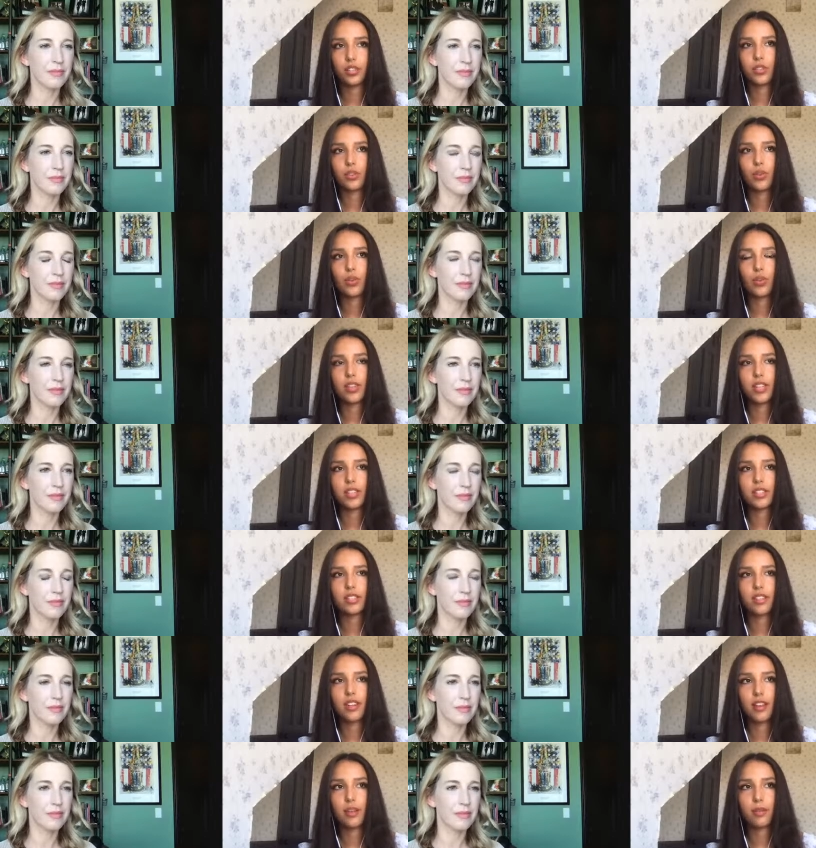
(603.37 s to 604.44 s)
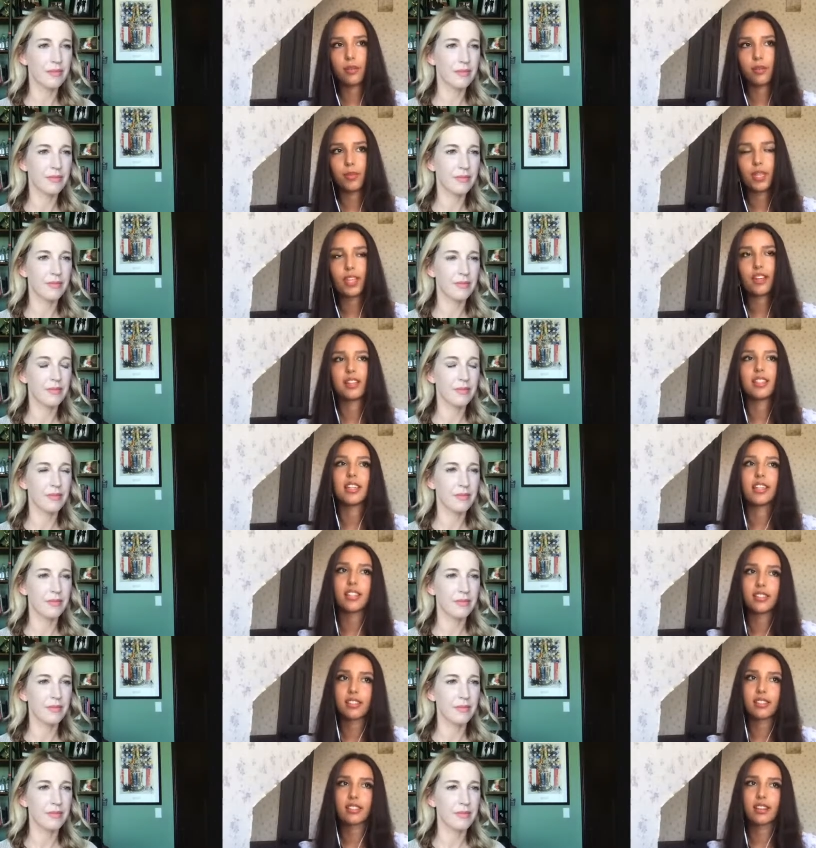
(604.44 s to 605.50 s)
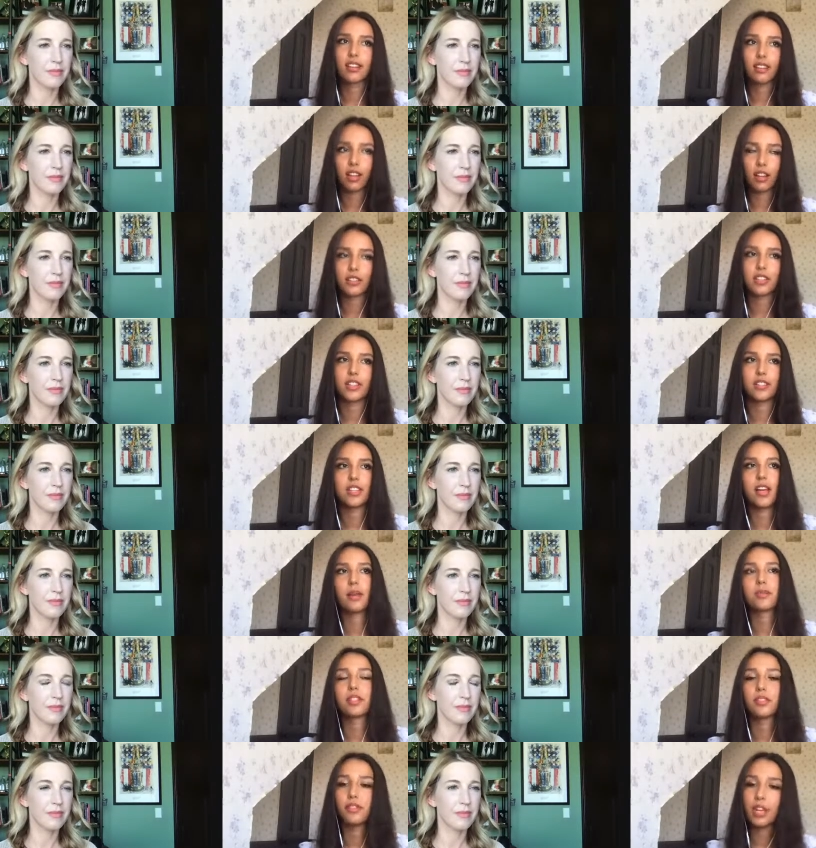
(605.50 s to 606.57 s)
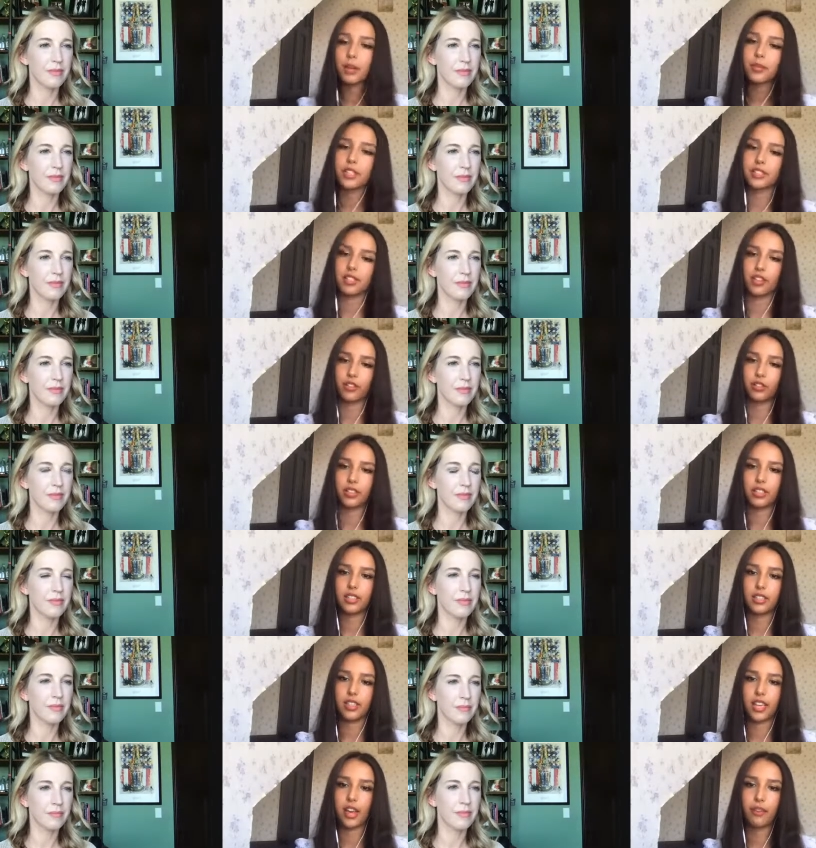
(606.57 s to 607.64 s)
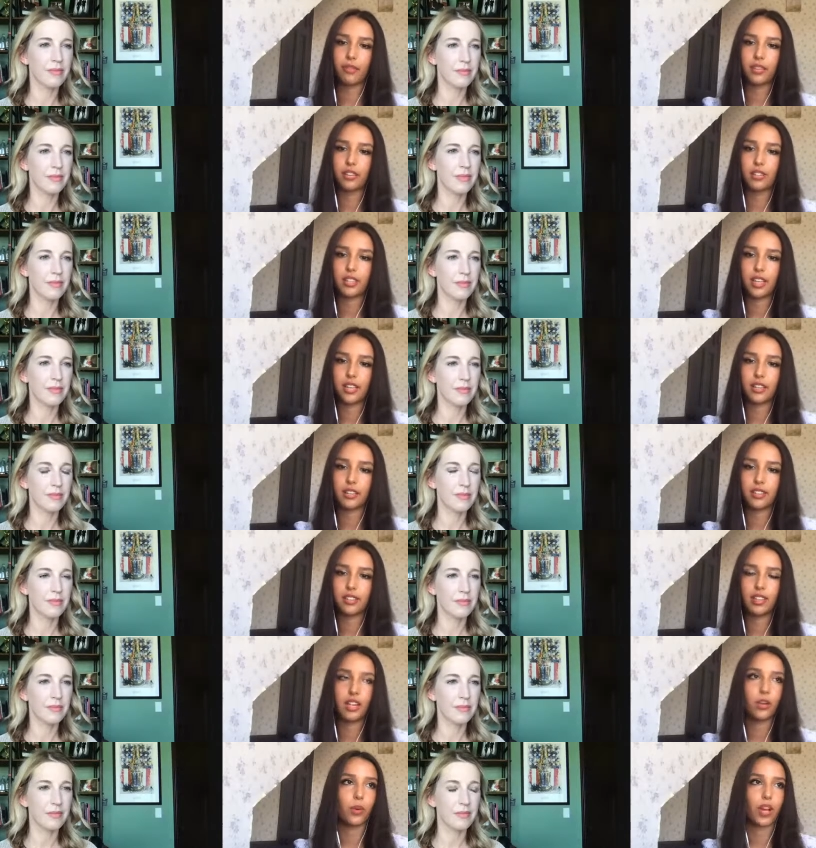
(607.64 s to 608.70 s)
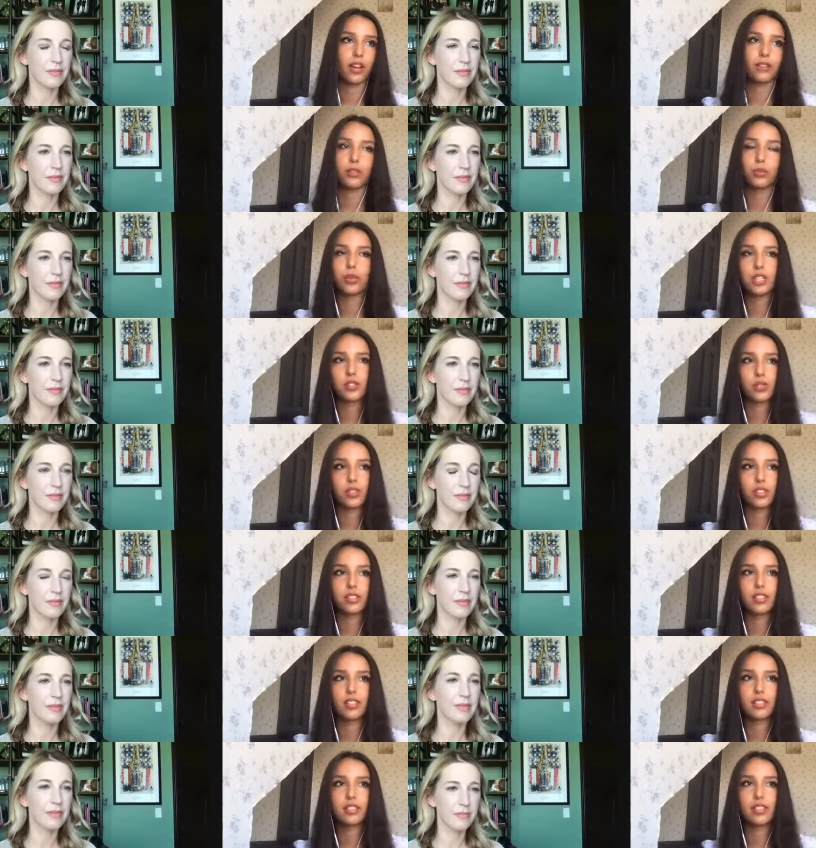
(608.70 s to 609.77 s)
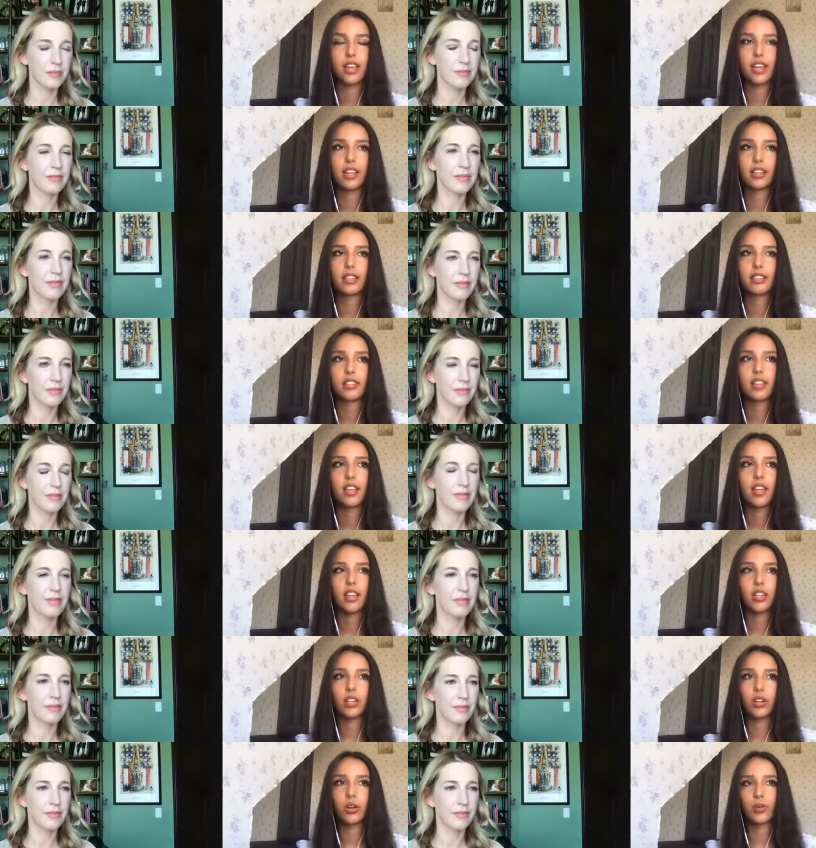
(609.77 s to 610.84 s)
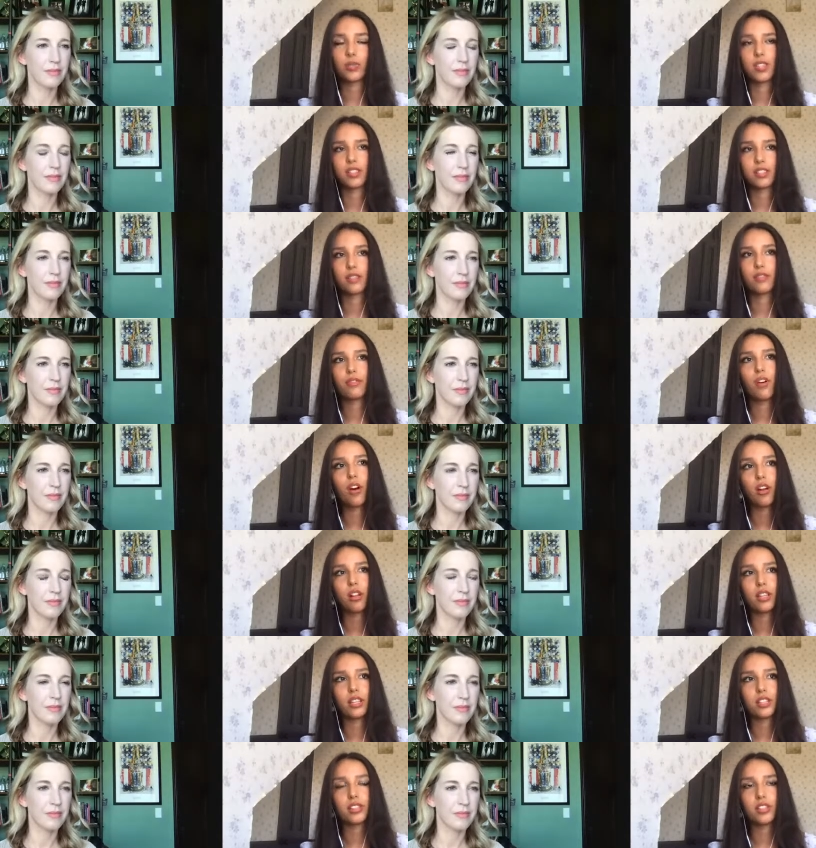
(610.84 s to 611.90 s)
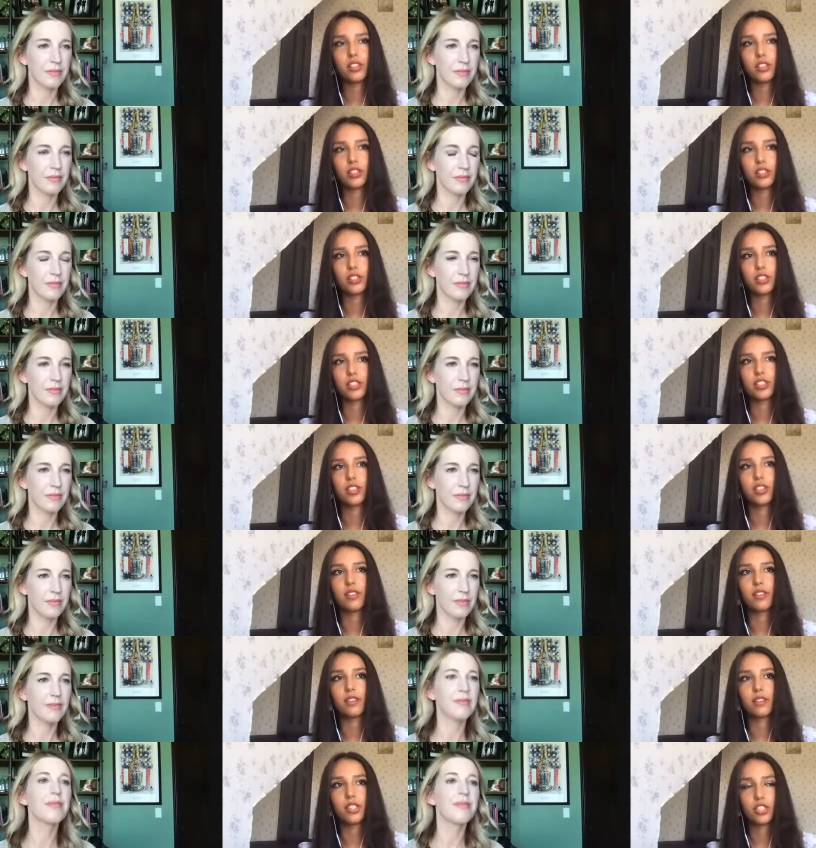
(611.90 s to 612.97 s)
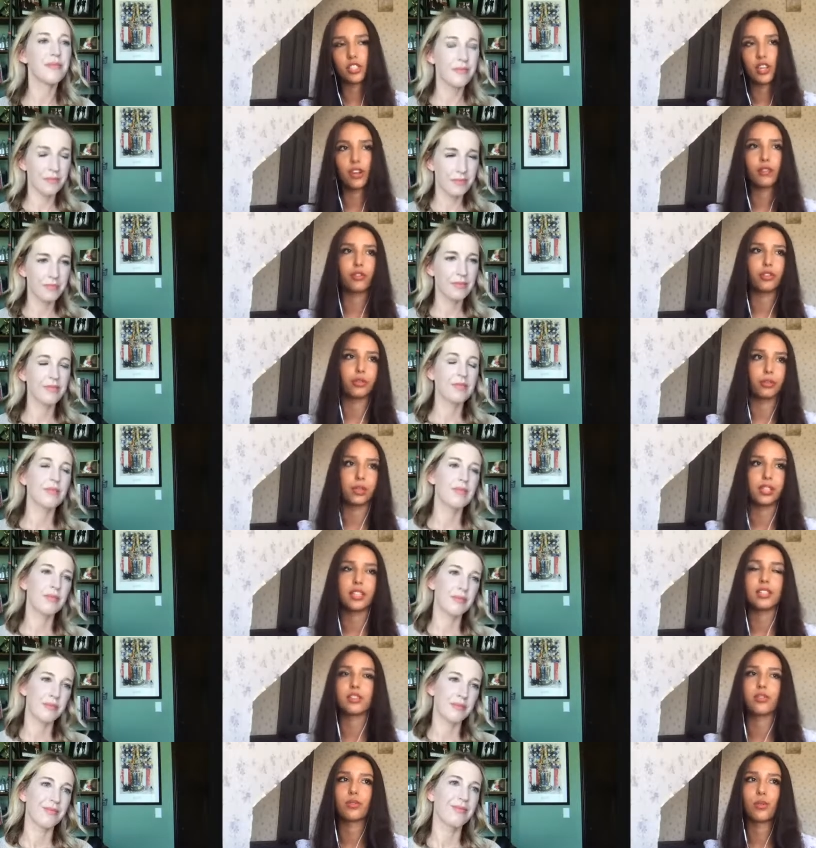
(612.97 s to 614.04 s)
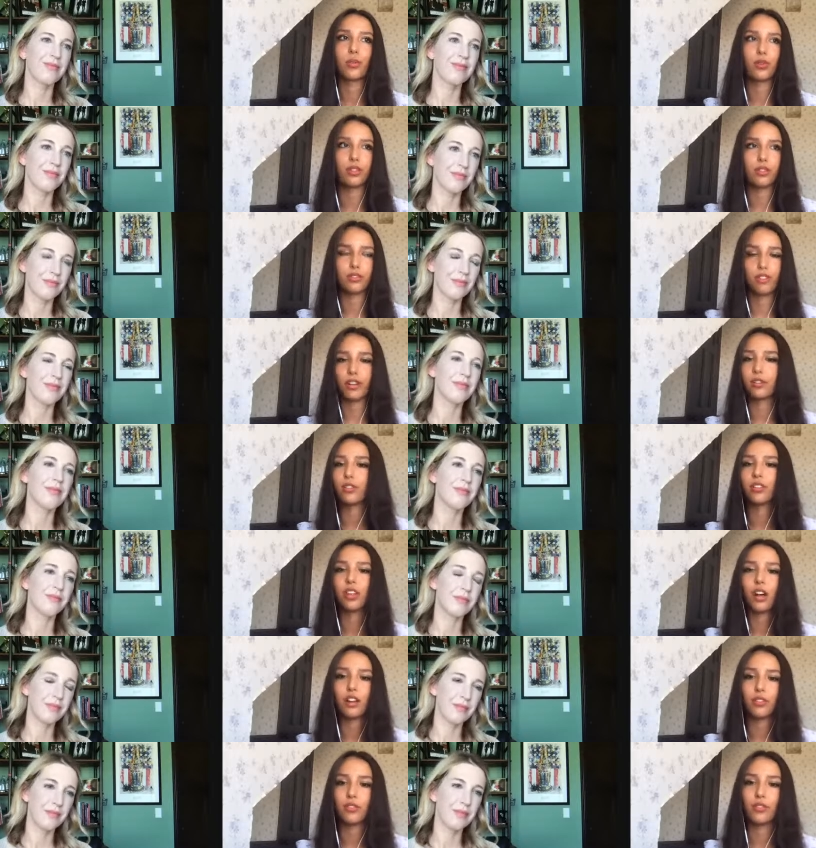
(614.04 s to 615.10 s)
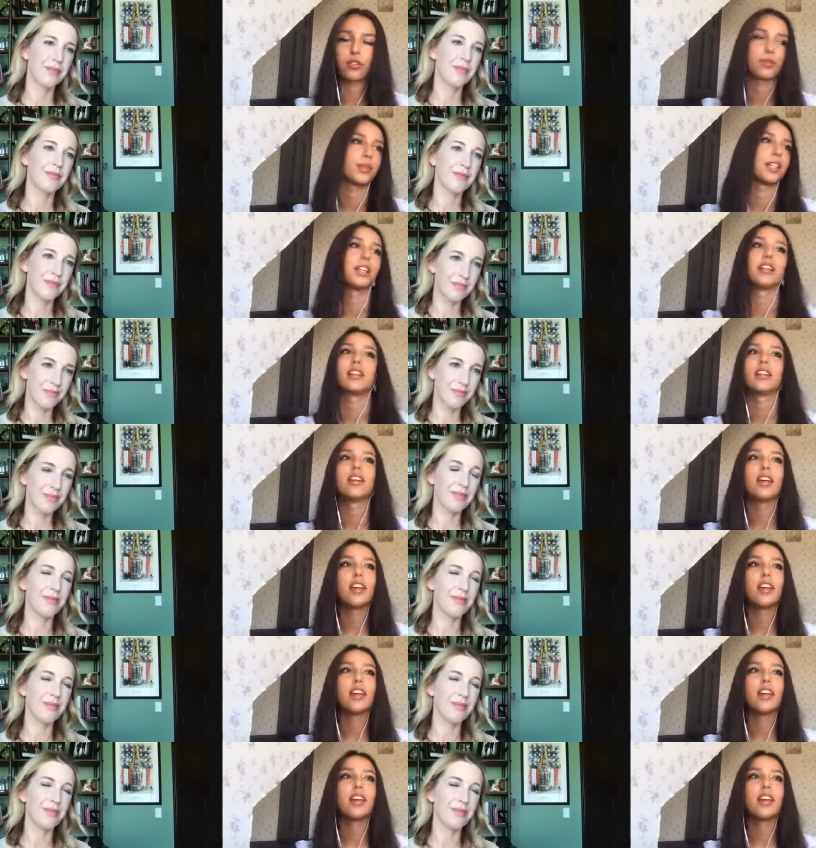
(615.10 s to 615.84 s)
Speaker 1: stories um, because it is a lot of the times the families that are leading the efforts and they don't have the resources and you know does it fall into the jurisdiction of the sheriff or the police or the federal law enforcement and it